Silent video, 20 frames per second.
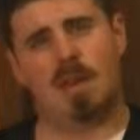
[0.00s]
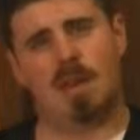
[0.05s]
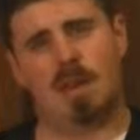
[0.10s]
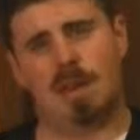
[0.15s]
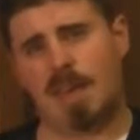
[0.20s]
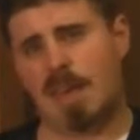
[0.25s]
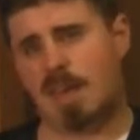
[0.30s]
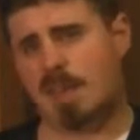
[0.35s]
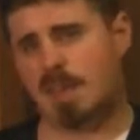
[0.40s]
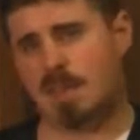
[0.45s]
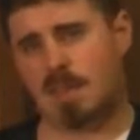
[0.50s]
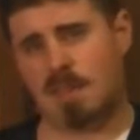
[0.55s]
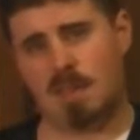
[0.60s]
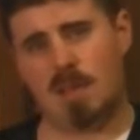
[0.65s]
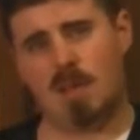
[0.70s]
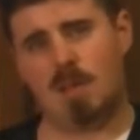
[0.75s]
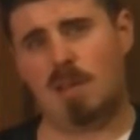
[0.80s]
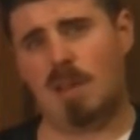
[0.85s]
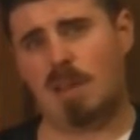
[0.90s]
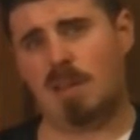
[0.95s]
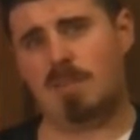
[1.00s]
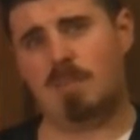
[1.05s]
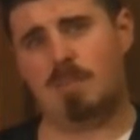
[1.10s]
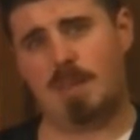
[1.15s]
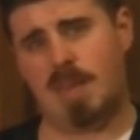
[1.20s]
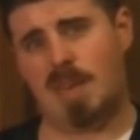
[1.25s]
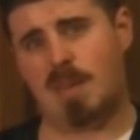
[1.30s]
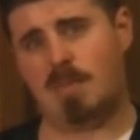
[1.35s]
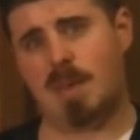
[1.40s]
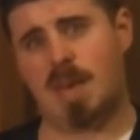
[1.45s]
I guess it's no life
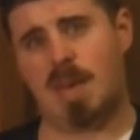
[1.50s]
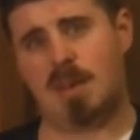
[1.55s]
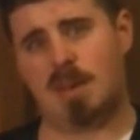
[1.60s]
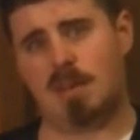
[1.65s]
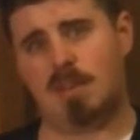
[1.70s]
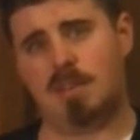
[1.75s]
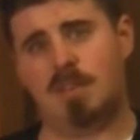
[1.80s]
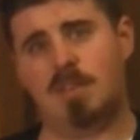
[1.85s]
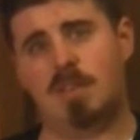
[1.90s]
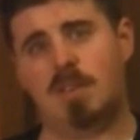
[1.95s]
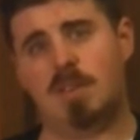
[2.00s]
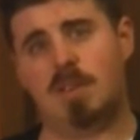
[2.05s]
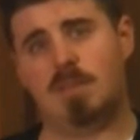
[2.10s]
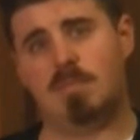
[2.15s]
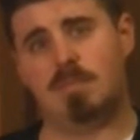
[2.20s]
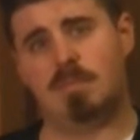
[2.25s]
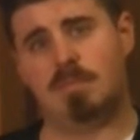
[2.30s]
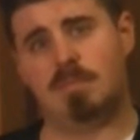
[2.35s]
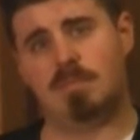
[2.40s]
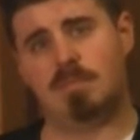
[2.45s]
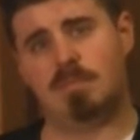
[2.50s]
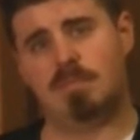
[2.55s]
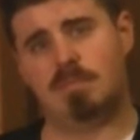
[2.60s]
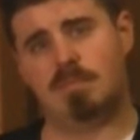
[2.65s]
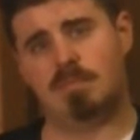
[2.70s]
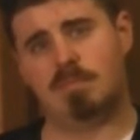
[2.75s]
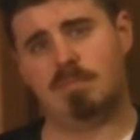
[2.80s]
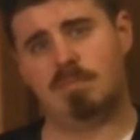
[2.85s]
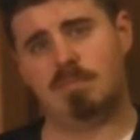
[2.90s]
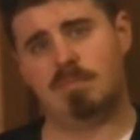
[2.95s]
being a man out of time.
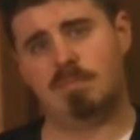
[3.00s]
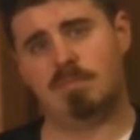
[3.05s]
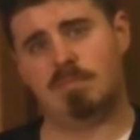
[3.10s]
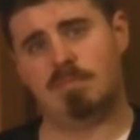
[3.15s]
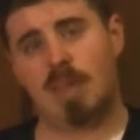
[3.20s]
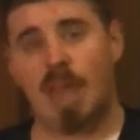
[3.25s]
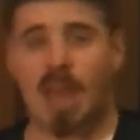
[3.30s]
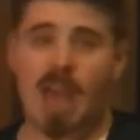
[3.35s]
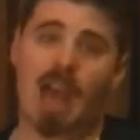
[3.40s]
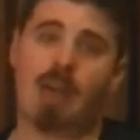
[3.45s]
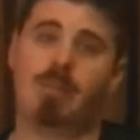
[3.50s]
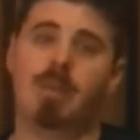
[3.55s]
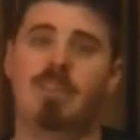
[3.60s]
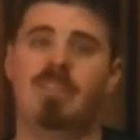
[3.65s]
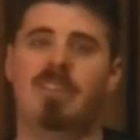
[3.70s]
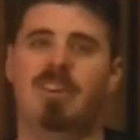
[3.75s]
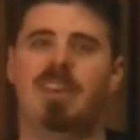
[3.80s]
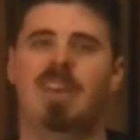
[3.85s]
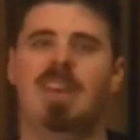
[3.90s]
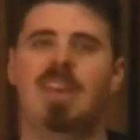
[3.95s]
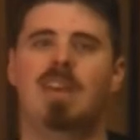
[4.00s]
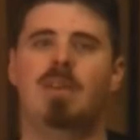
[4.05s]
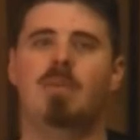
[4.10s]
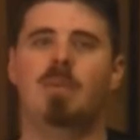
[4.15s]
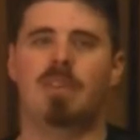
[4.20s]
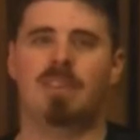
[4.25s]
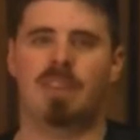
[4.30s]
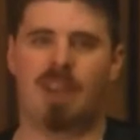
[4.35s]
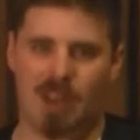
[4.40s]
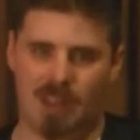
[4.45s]
Happy Viking
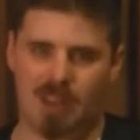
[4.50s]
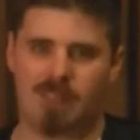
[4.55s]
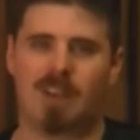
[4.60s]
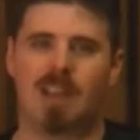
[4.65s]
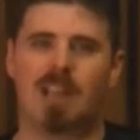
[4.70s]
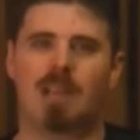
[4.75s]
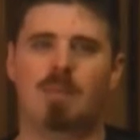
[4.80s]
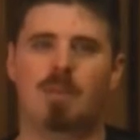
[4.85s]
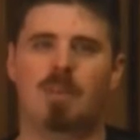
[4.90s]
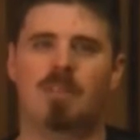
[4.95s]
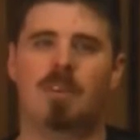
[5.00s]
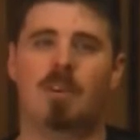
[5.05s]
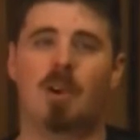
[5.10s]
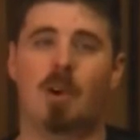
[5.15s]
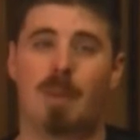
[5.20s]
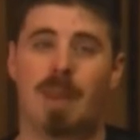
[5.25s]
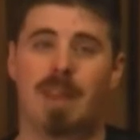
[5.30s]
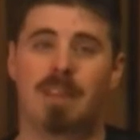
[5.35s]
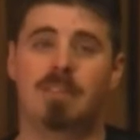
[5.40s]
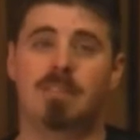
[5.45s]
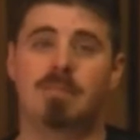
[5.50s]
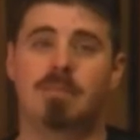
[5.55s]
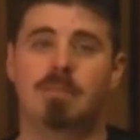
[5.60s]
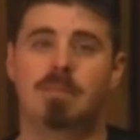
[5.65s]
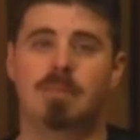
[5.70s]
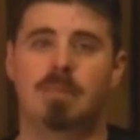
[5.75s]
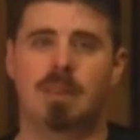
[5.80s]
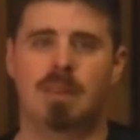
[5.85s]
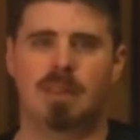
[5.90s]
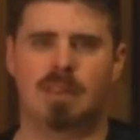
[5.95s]
was unavailable for comment.
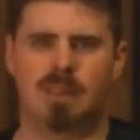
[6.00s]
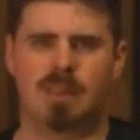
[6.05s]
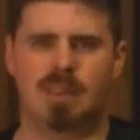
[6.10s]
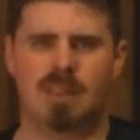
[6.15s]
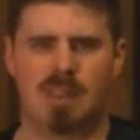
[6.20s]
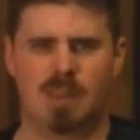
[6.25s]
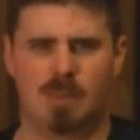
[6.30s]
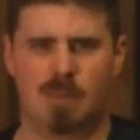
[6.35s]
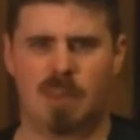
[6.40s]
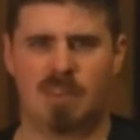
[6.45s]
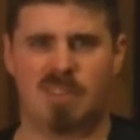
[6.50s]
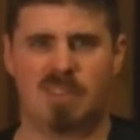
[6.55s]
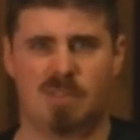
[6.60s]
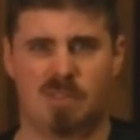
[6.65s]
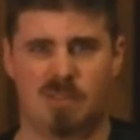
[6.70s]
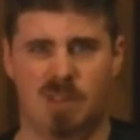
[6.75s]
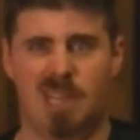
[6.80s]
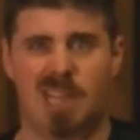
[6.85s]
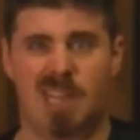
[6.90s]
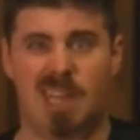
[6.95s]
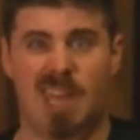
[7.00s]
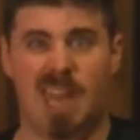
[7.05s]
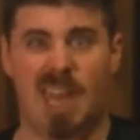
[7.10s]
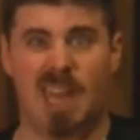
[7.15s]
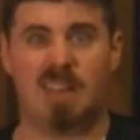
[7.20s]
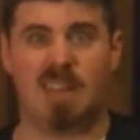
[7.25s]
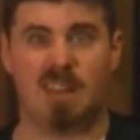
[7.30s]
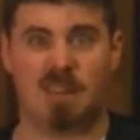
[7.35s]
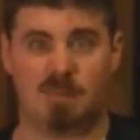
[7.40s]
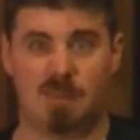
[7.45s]
He must have really
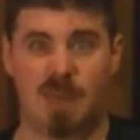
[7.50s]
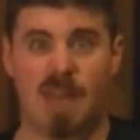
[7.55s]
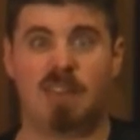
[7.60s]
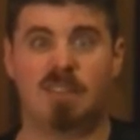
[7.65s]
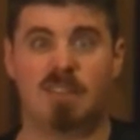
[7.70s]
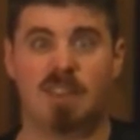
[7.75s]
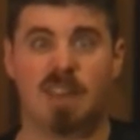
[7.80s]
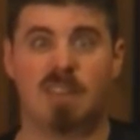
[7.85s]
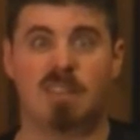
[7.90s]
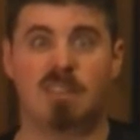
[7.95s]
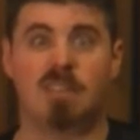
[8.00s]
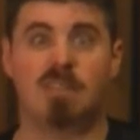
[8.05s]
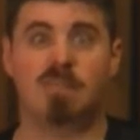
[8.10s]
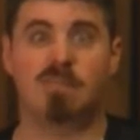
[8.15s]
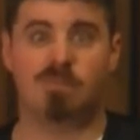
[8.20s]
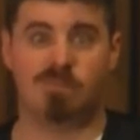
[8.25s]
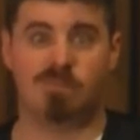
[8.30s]
caned it at Magfest.